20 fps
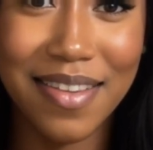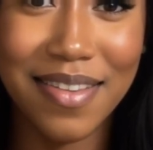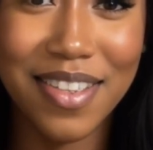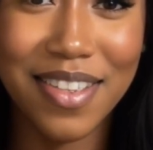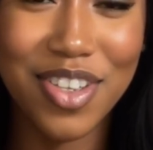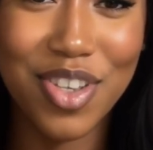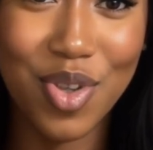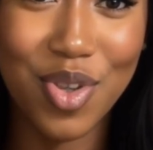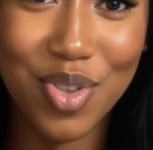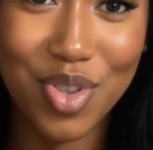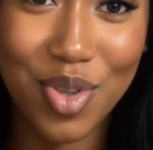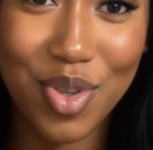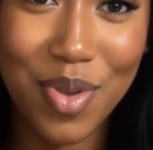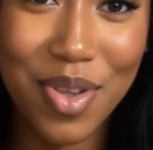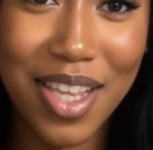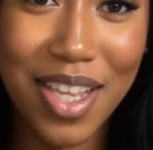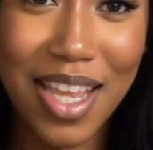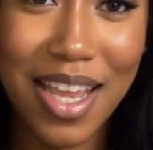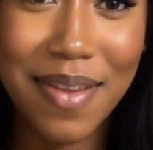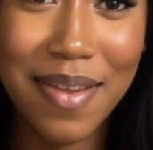So
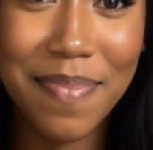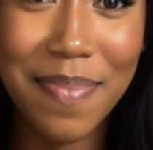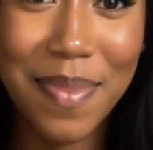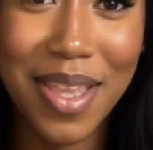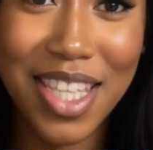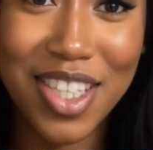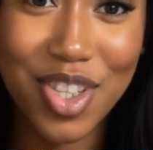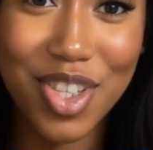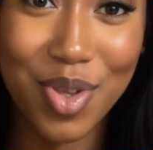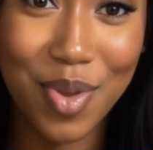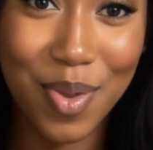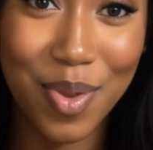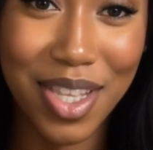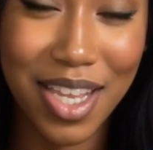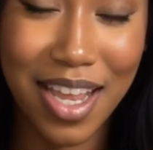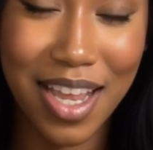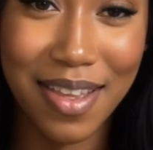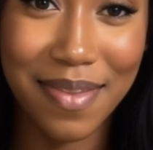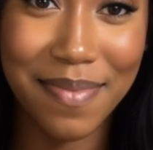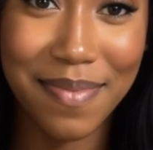Julia, being
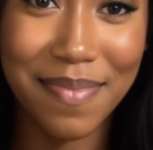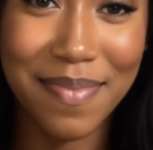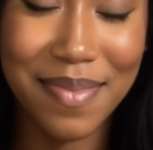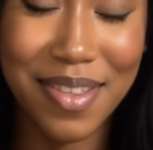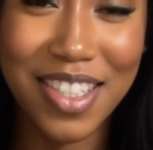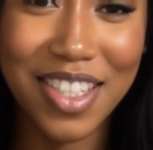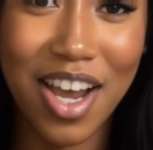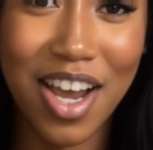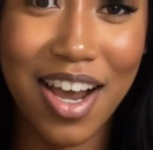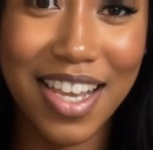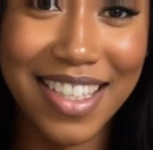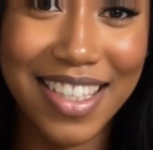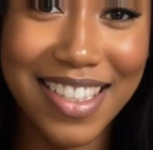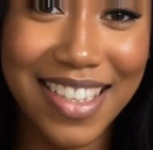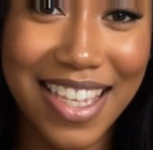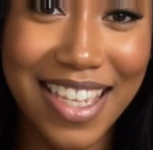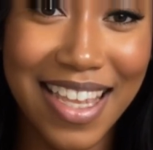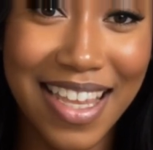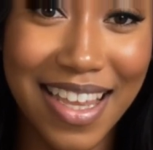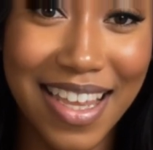Julia, started
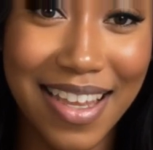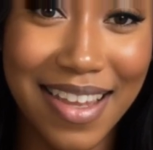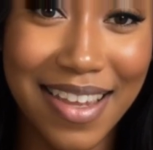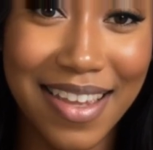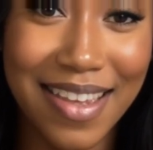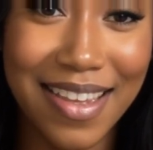singing.